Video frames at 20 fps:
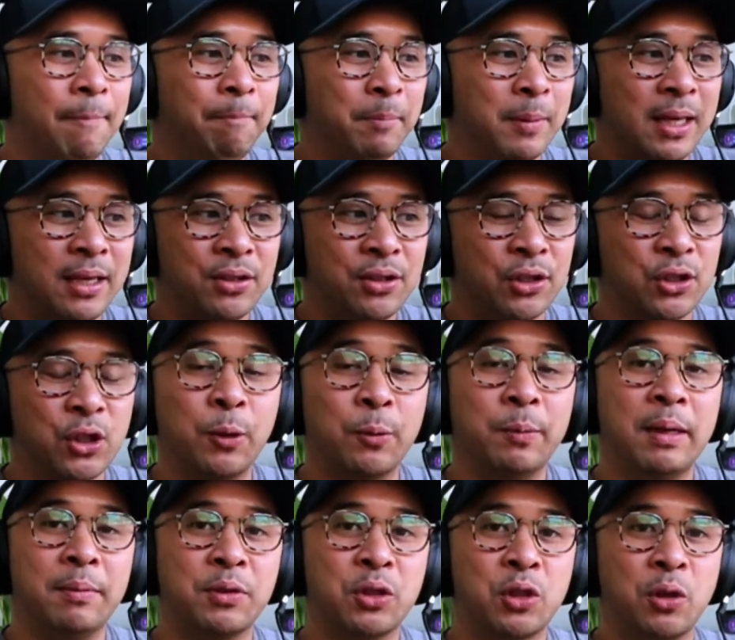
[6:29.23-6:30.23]
It's just opened
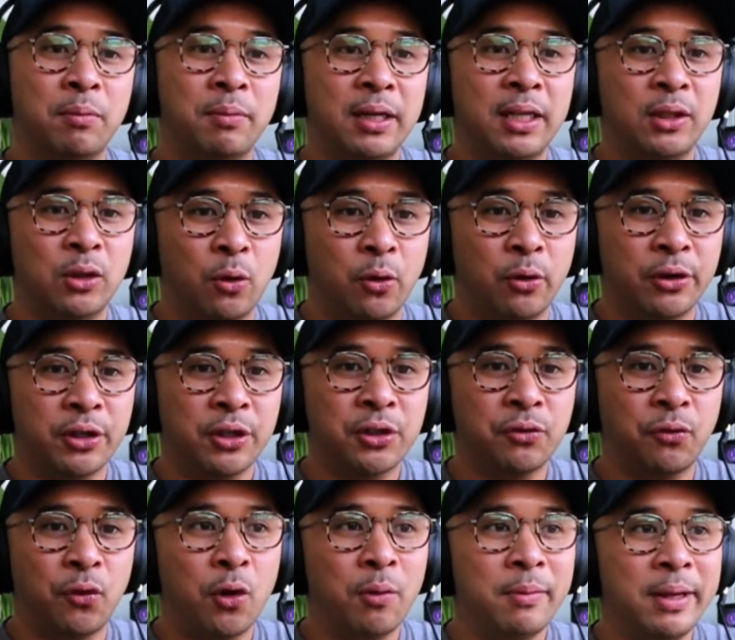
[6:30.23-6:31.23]
up so many doors
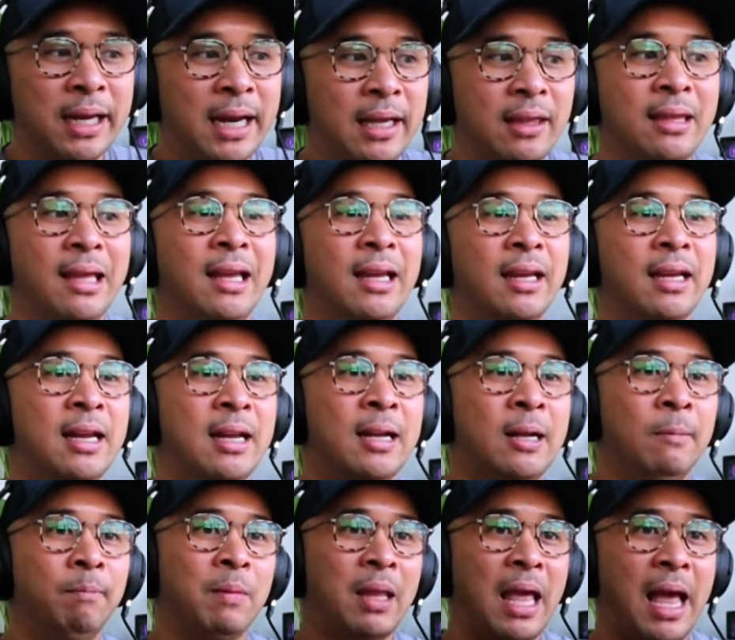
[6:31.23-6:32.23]
for me. And I think
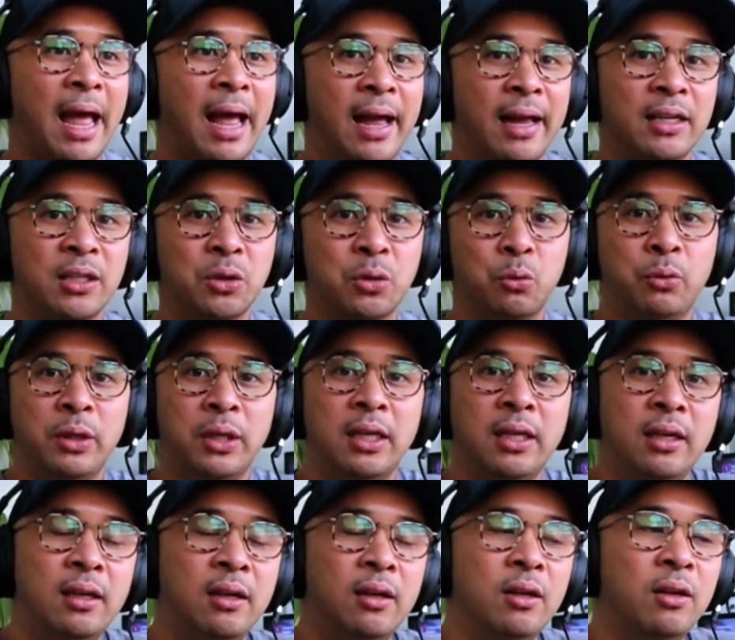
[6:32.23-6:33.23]
as
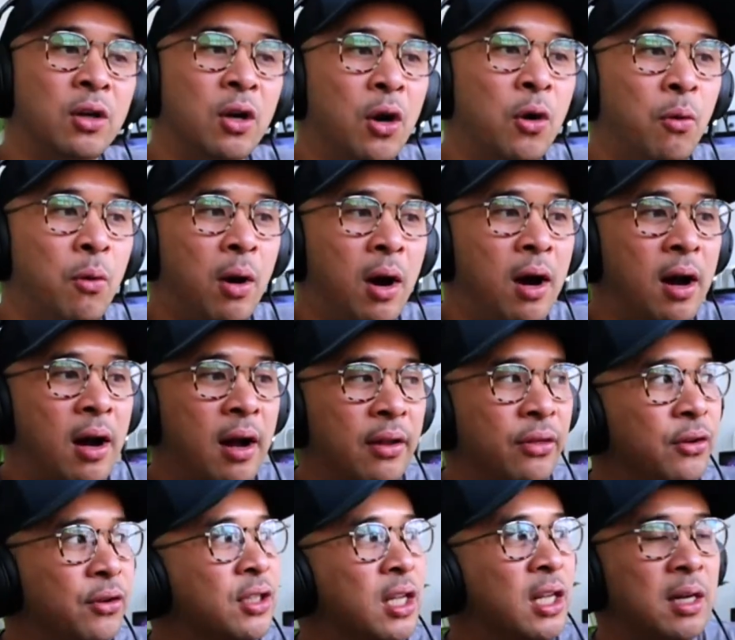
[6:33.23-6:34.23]
we go on,
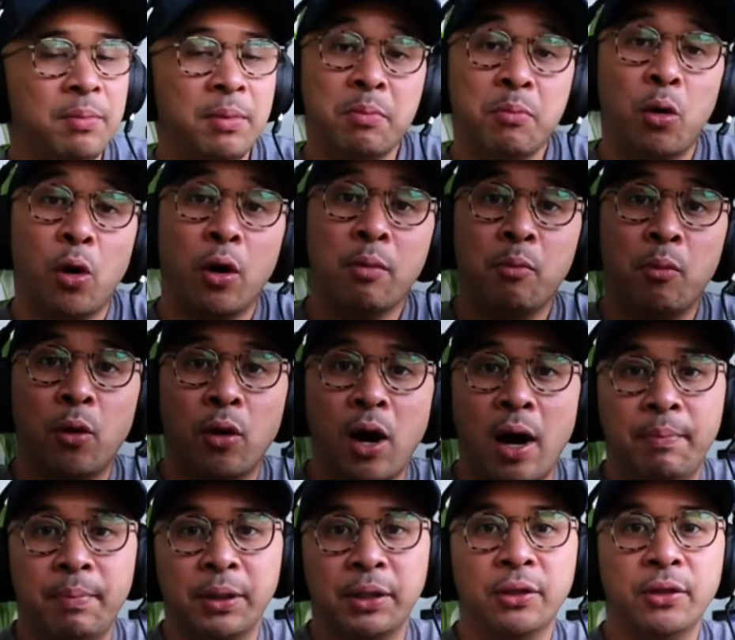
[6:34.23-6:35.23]
there's going to be more and more
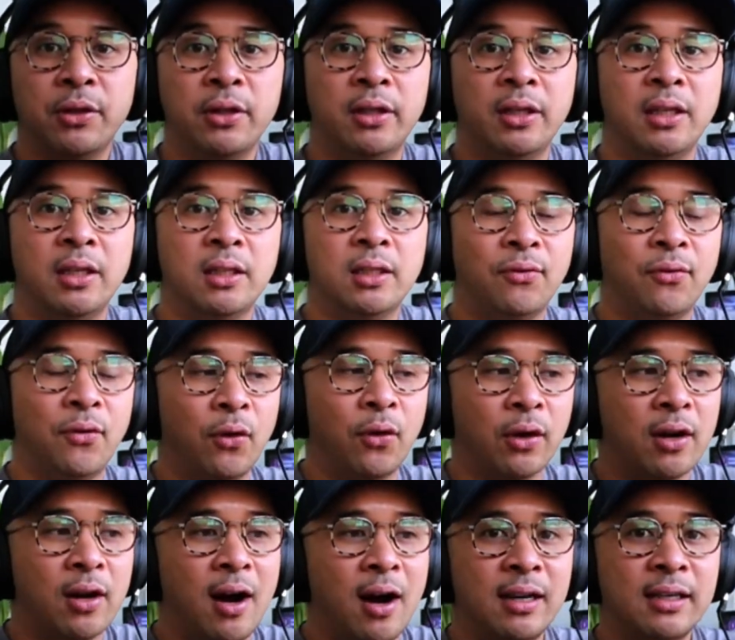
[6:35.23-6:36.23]
opportunities for
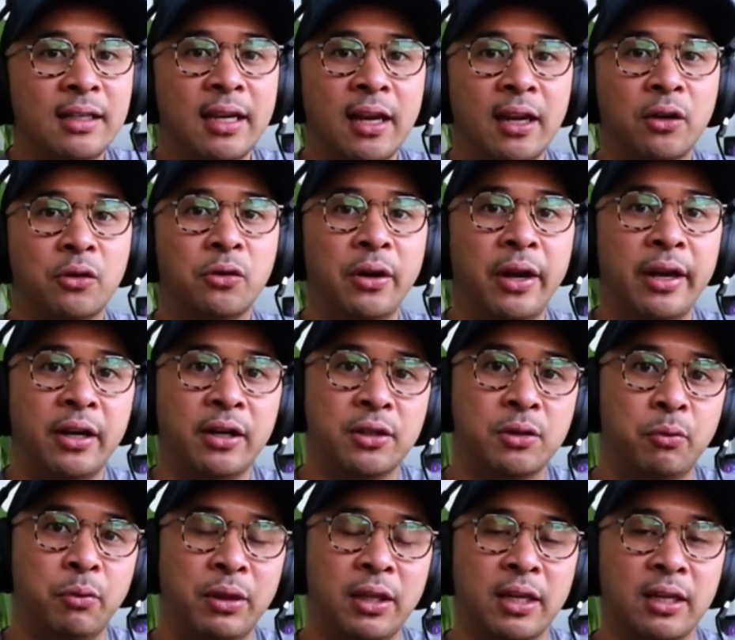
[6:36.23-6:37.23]
content creators
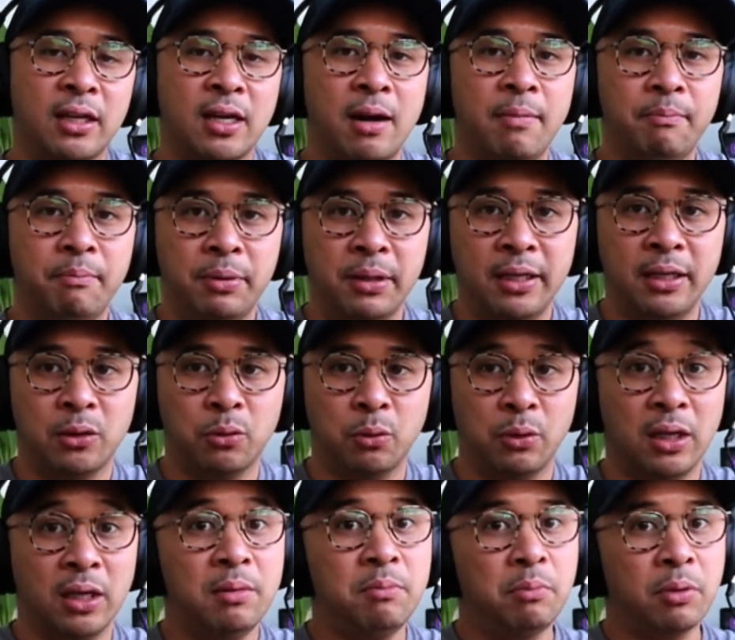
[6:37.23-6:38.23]
within companies,
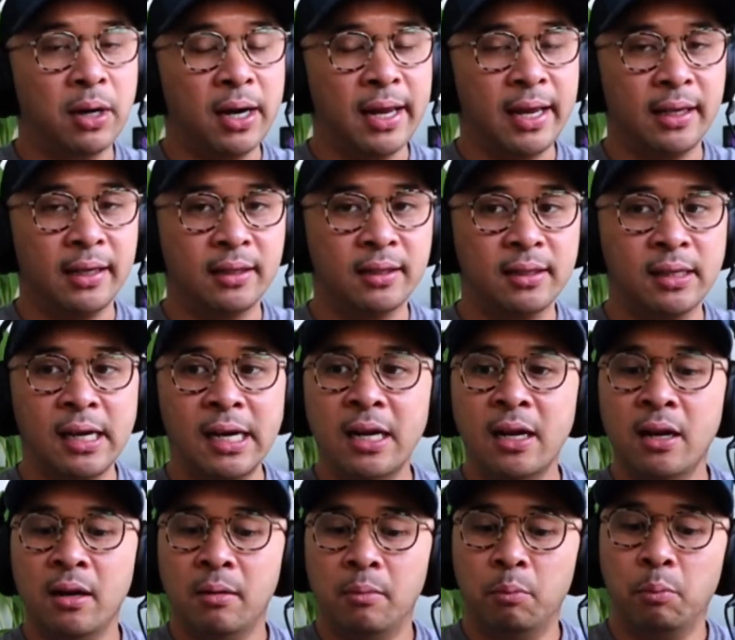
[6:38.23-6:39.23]
within brands.
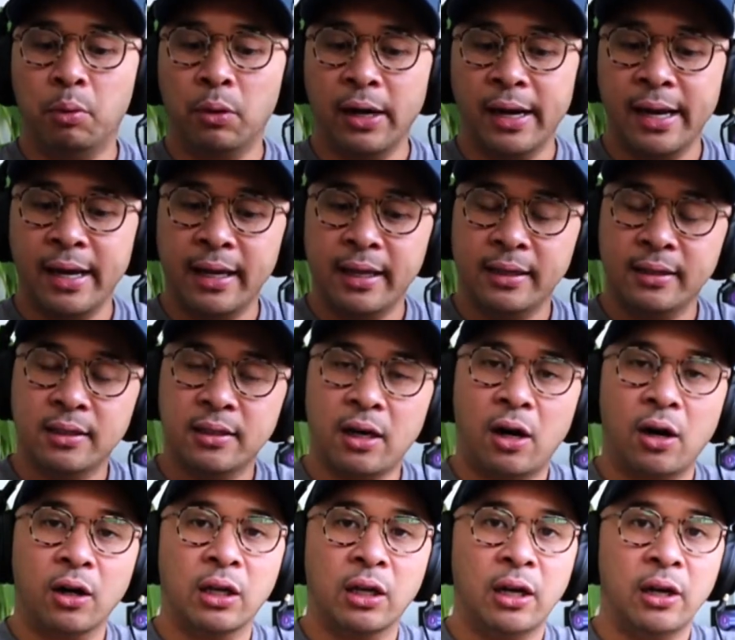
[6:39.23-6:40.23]
Brands
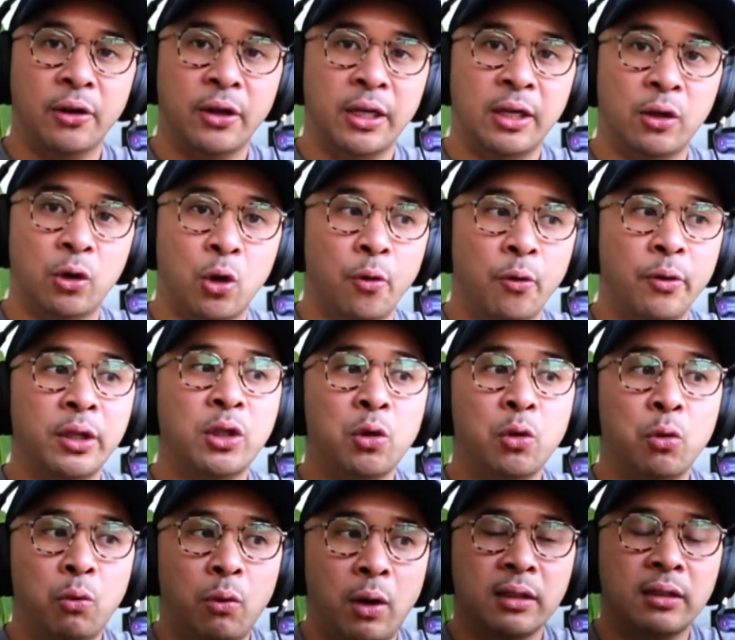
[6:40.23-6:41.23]
are going to
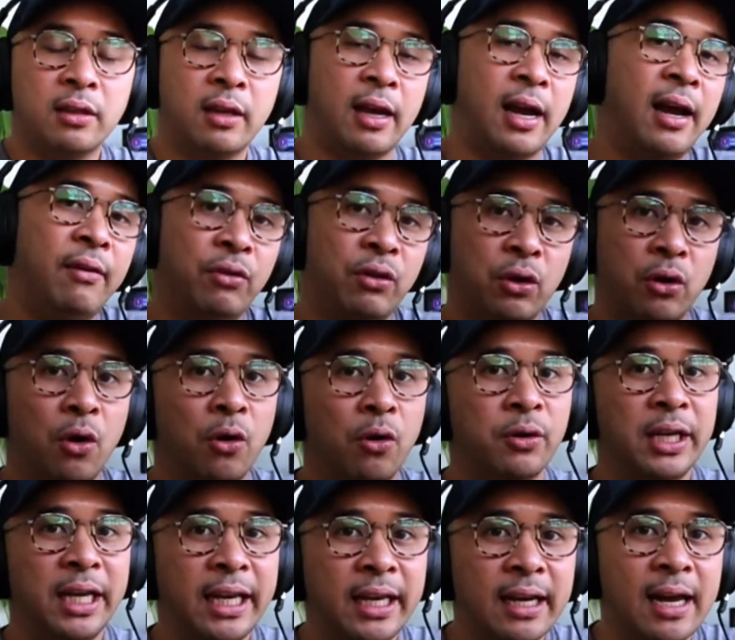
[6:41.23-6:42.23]
want to have their own
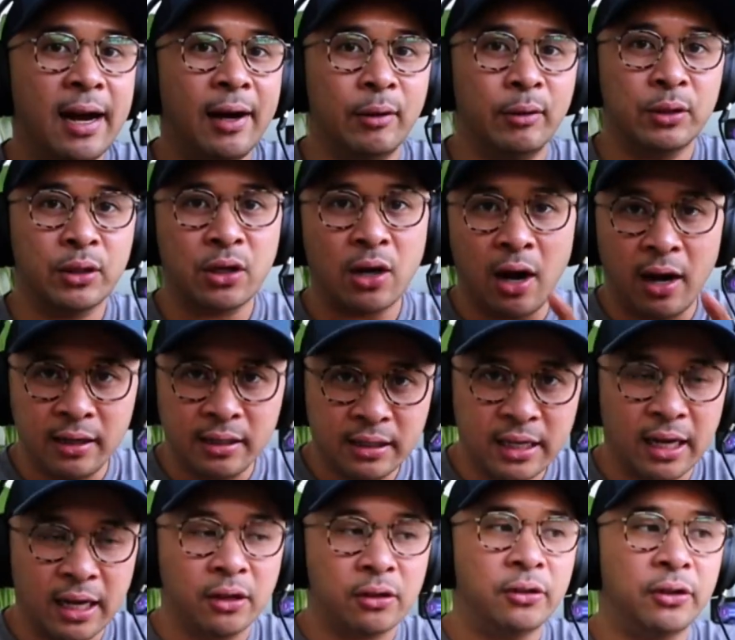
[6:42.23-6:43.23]
in-house
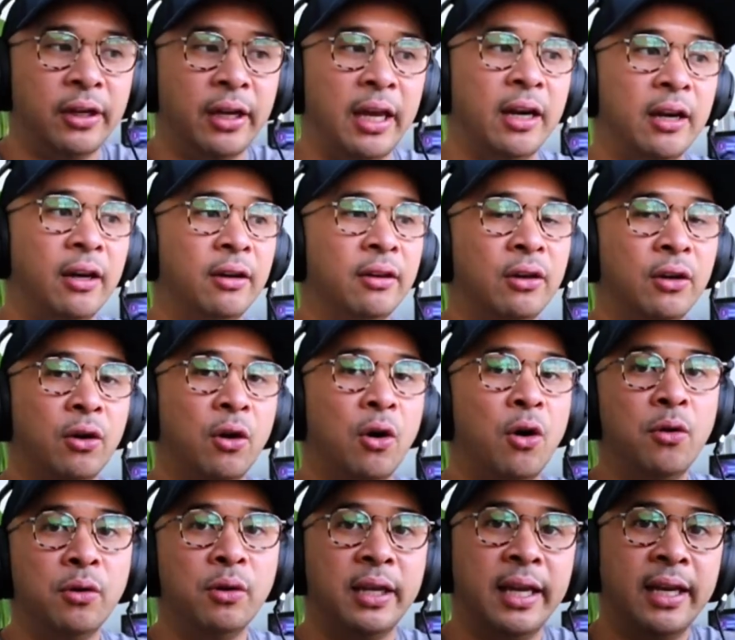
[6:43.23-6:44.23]
content creator, their
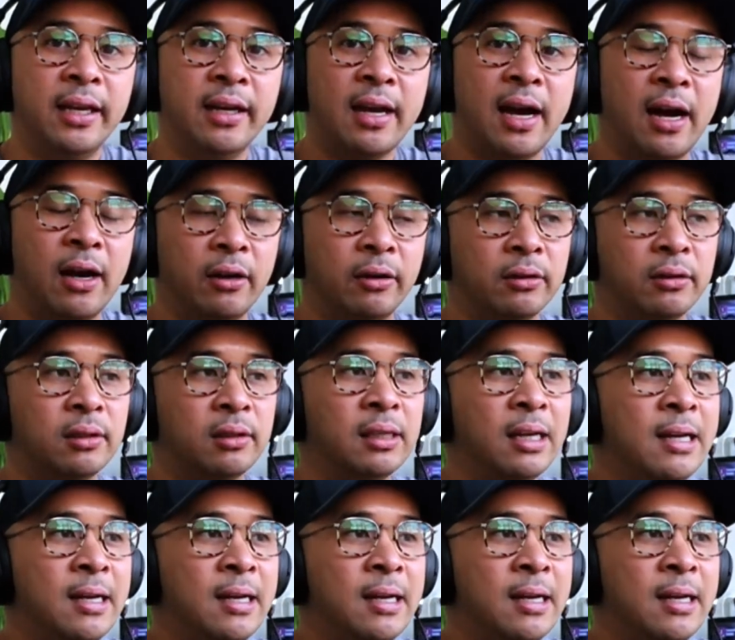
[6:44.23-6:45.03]
own in-house